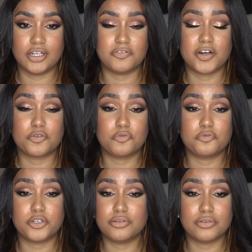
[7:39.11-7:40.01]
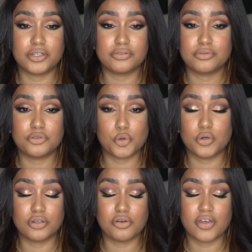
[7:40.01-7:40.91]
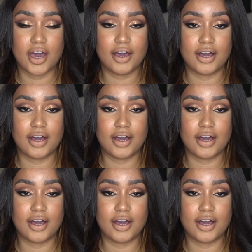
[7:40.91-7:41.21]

If I don't feel like doing all that,